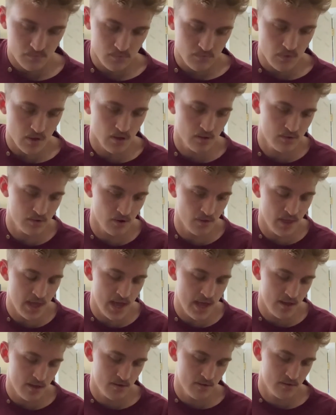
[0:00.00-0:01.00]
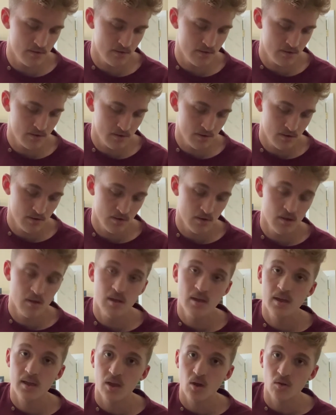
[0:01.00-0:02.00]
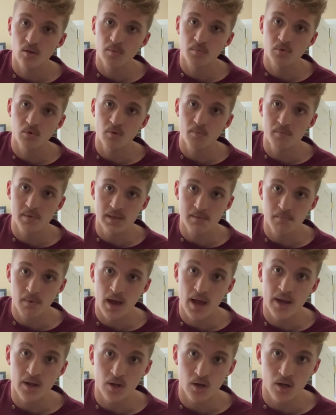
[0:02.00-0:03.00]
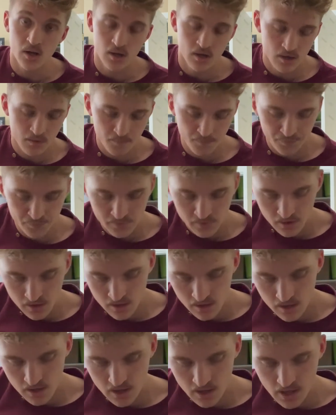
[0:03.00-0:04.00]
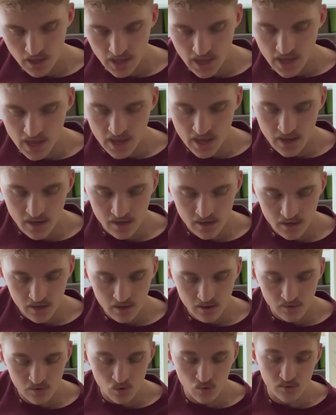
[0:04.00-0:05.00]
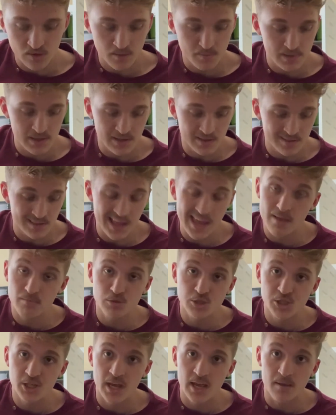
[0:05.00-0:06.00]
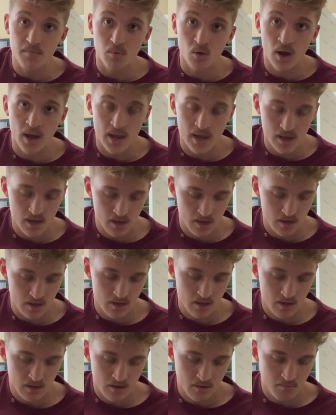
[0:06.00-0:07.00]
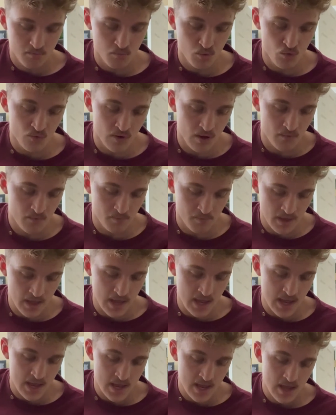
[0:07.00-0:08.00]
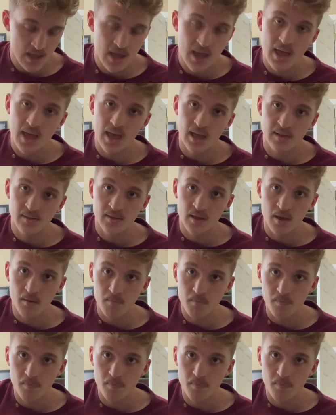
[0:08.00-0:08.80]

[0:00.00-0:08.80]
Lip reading: so that goes up to a B minor, and so it's gonna be the same shape, right? Move up from the A, except